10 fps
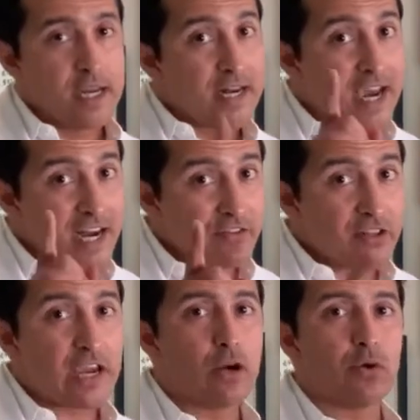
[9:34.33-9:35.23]
Not every
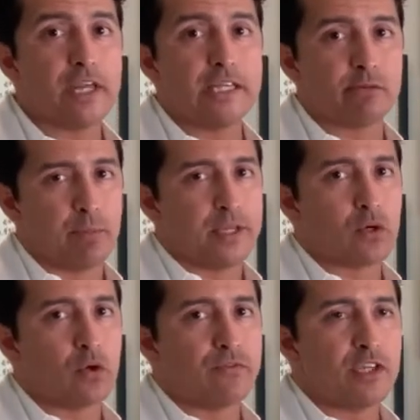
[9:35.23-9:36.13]
thyroid cancer, people get
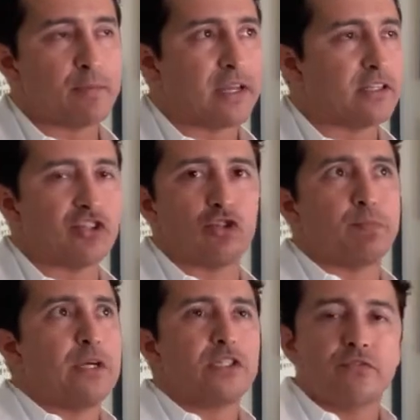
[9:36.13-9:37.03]
confused about this. There's a
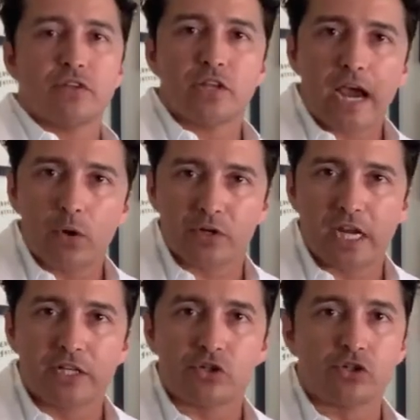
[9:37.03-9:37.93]
bunch of different thyroid
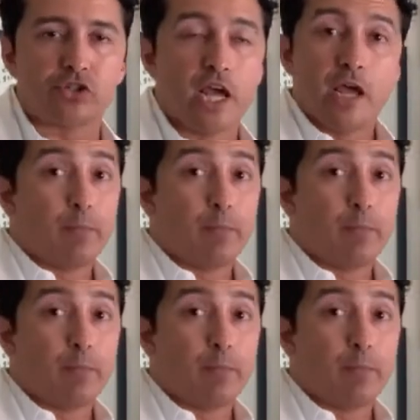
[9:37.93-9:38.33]
cancers.